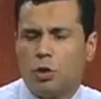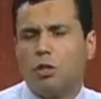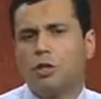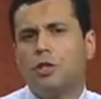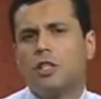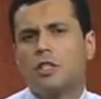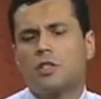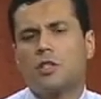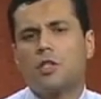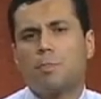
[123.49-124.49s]
not
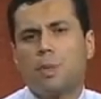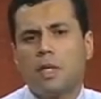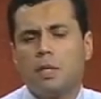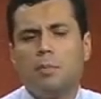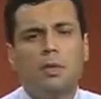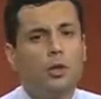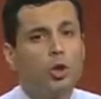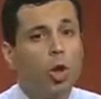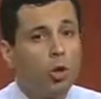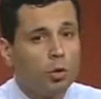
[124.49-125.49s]
just sperm
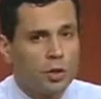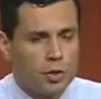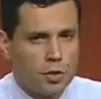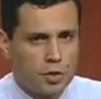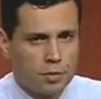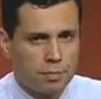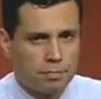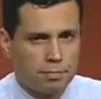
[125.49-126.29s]
donors.